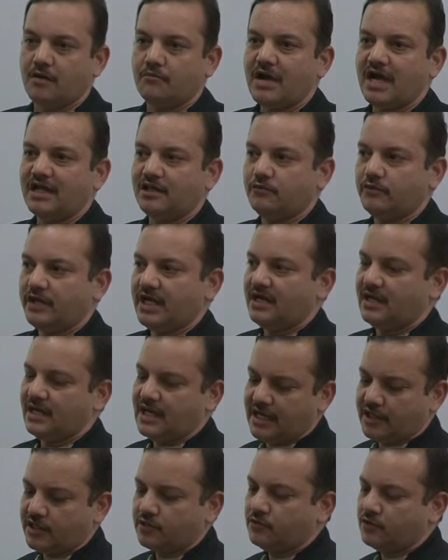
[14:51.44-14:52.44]
By the way,
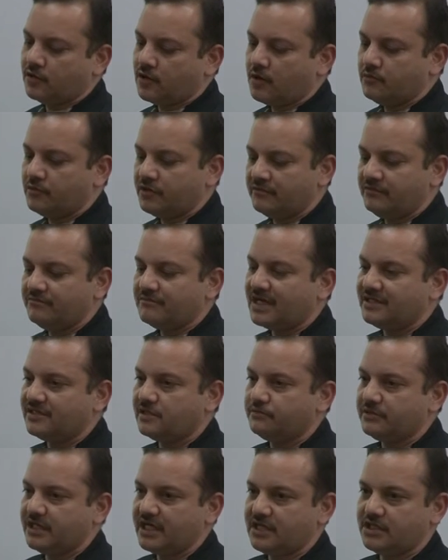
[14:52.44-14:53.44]
the government of
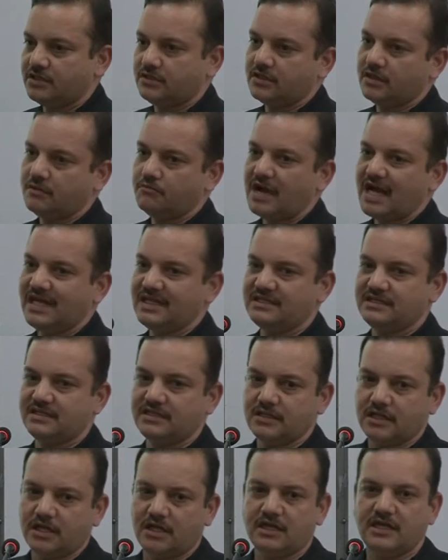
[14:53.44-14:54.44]
Himachal Pradesh
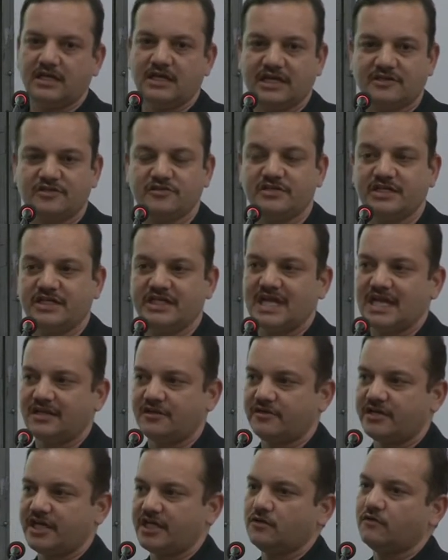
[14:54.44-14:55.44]
buys electricity
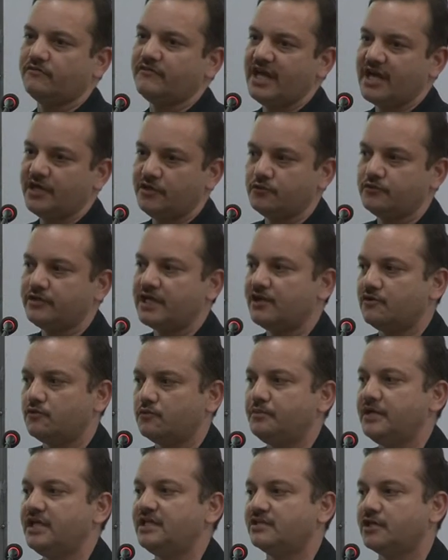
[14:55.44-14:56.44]
at a rate of 8 to 10
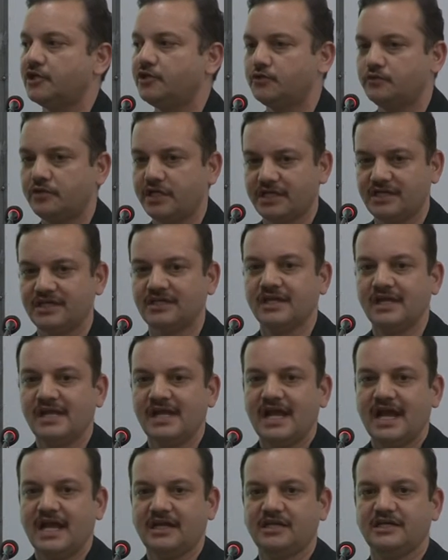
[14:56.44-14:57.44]
rupees a unit.
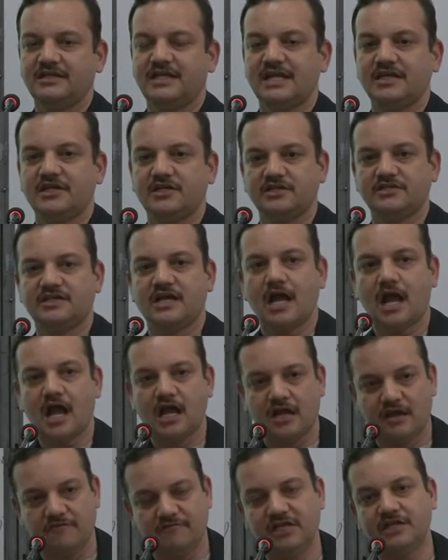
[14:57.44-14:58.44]
and then it is
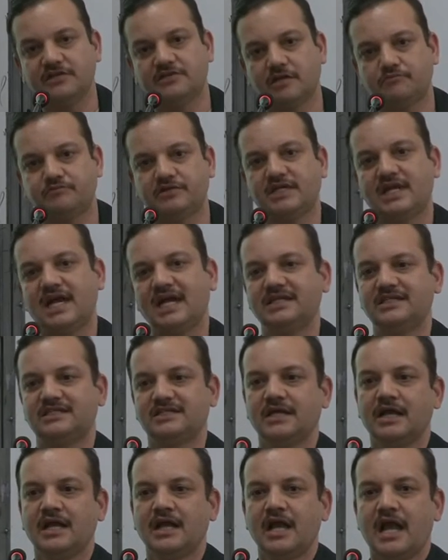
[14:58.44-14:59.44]
heavily
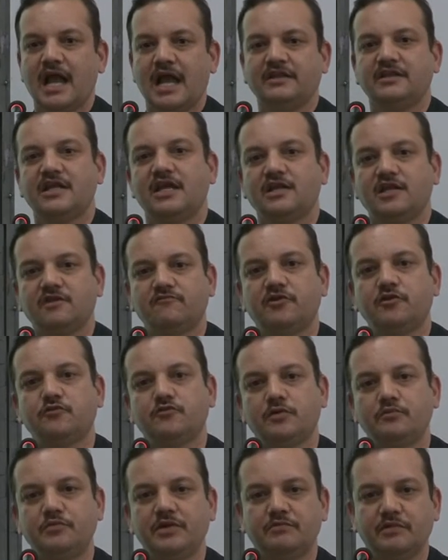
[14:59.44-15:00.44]
subsidized and then given
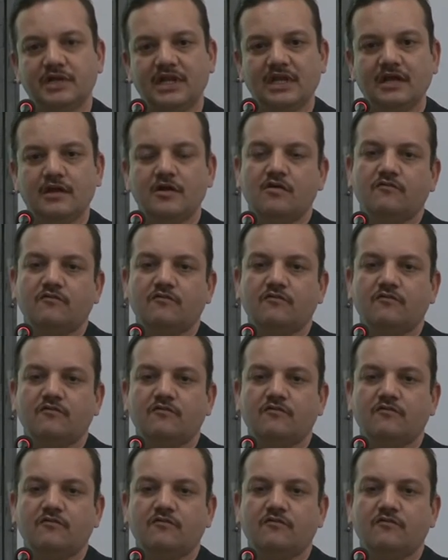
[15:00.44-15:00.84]
to the people